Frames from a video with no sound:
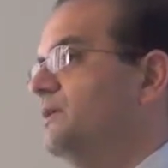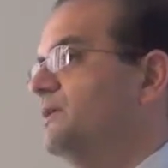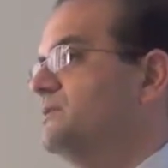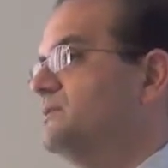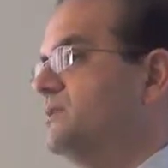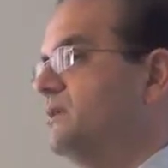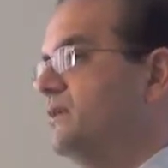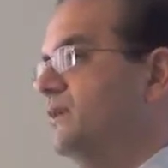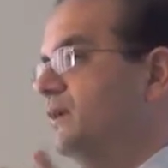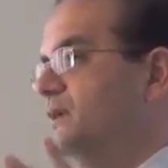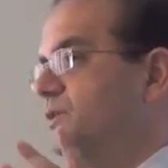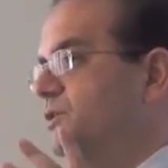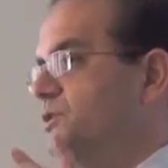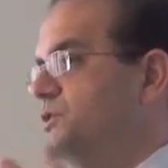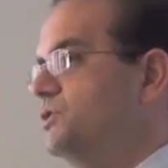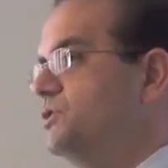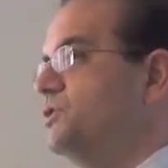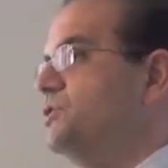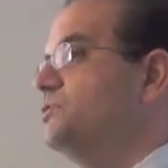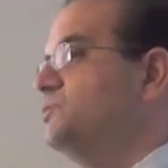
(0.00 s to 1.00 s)
is the
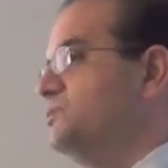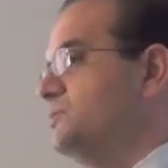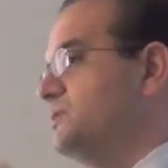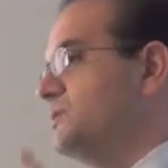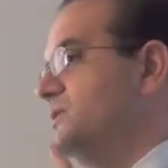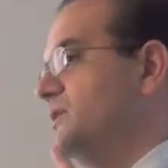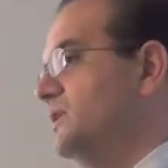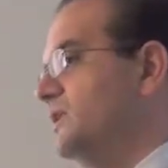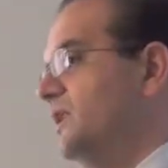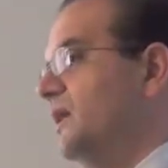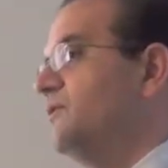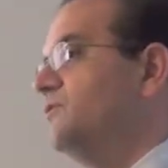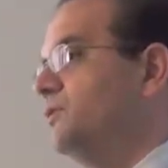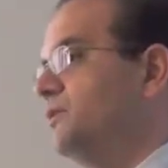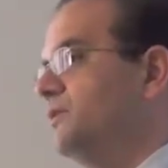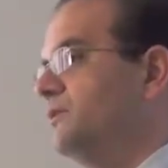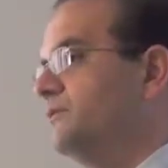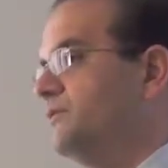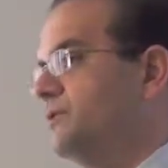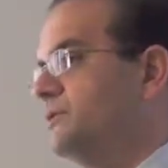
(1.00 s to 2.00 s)
acute
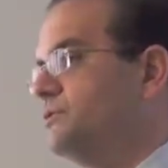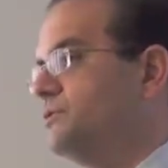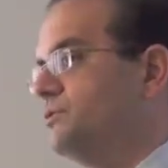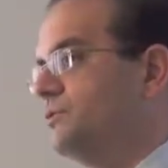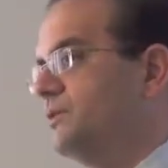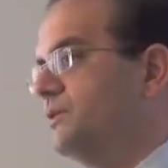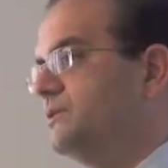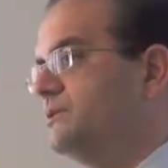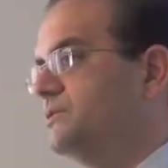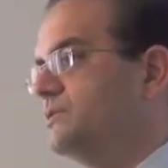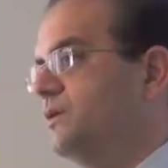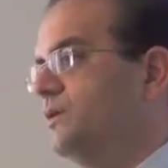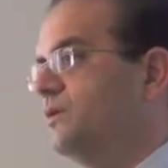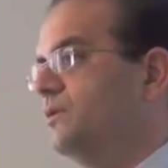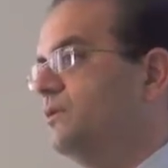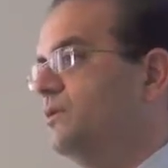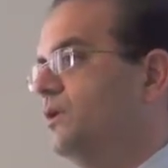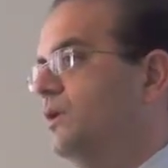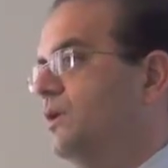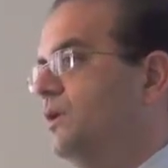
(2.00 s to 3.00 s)
level of injury.
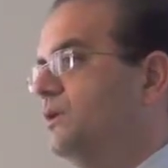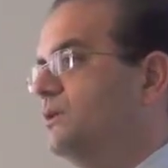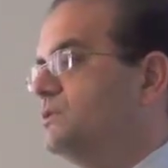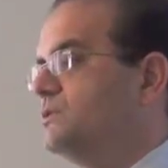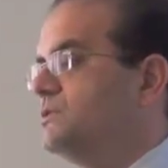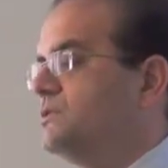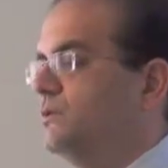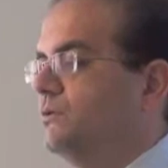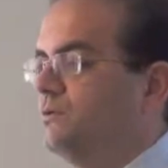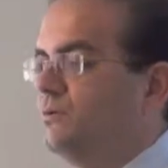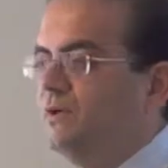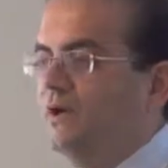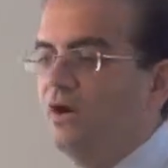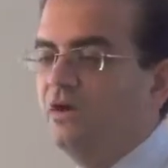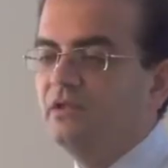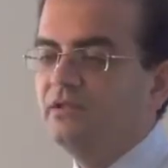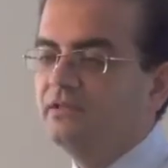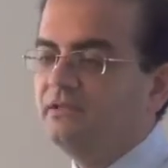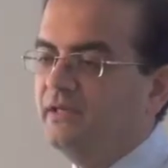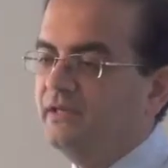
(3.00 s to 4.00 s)
So
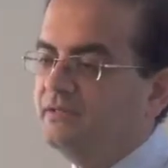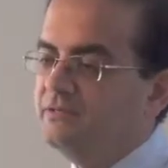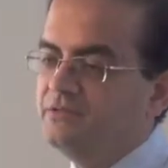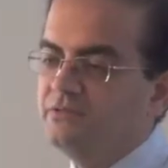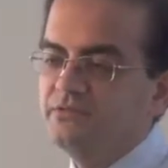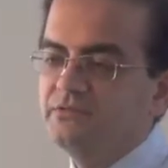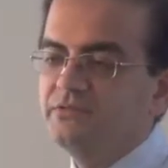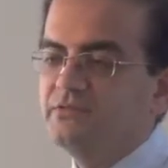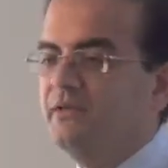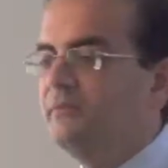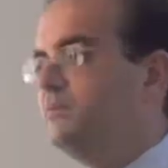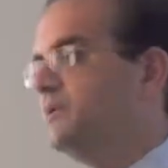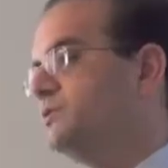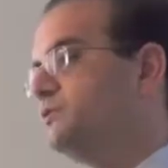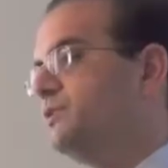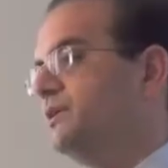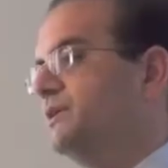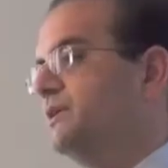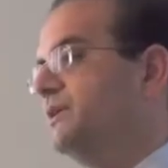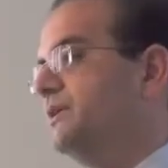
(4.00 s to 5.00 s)
all it tells you is they've been
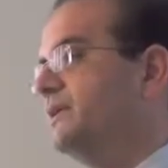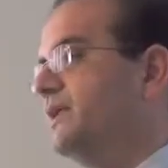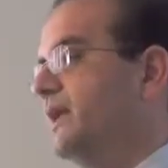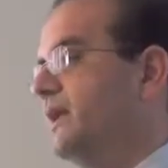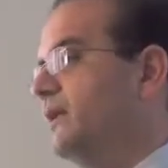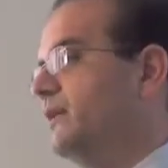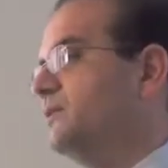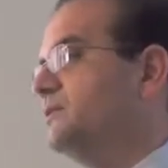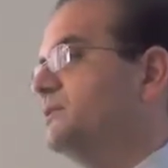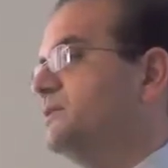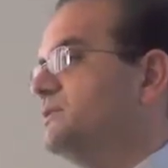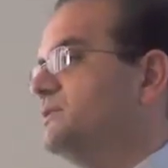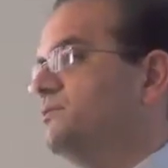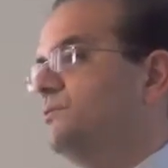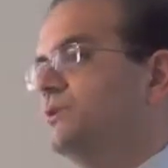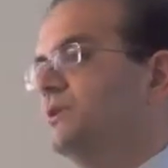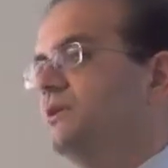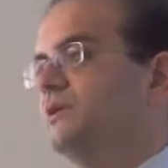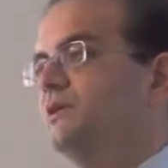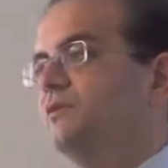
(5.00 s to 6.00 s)
drinking now. It doesn't
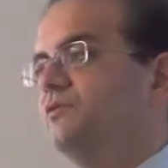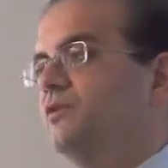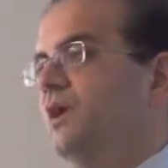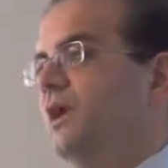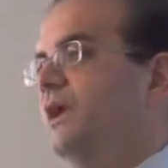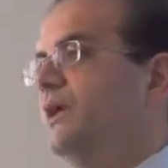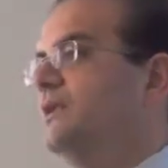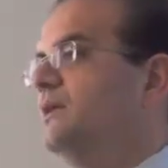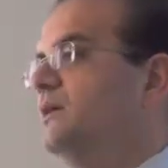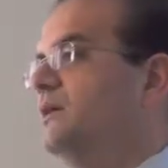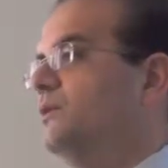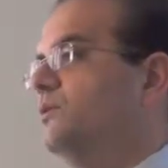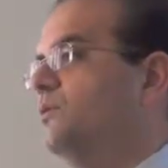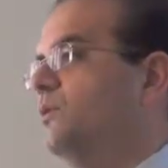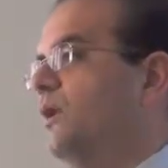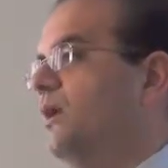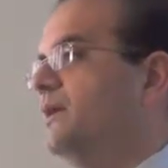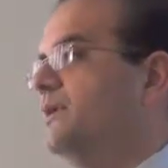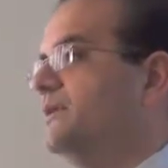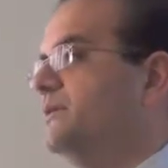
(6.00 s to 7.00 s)
really give you any
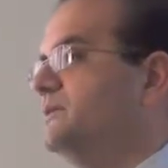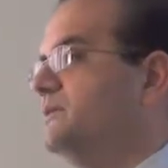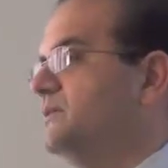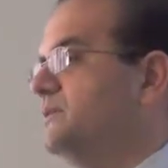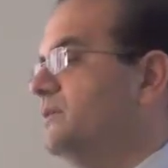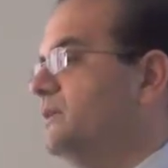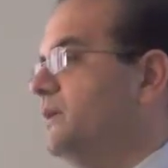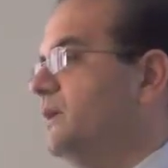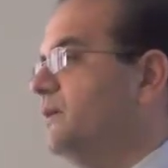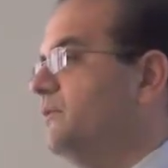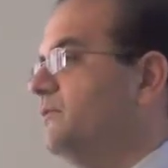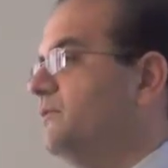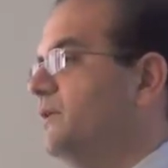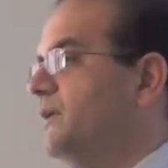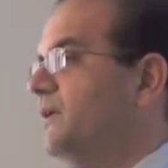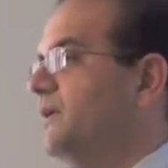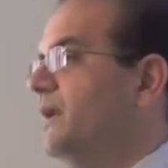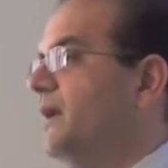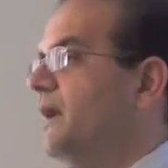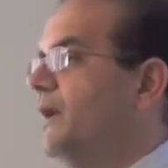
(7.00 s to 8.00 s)
quantity of
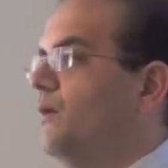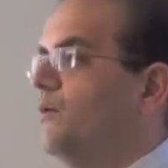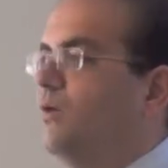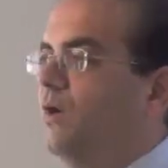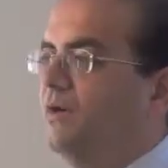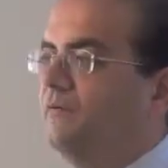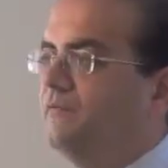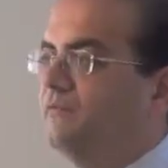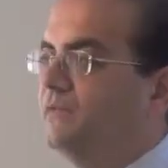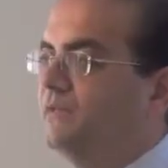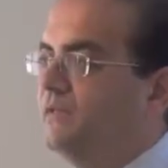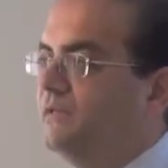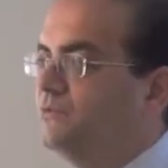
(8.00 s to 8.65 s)
how often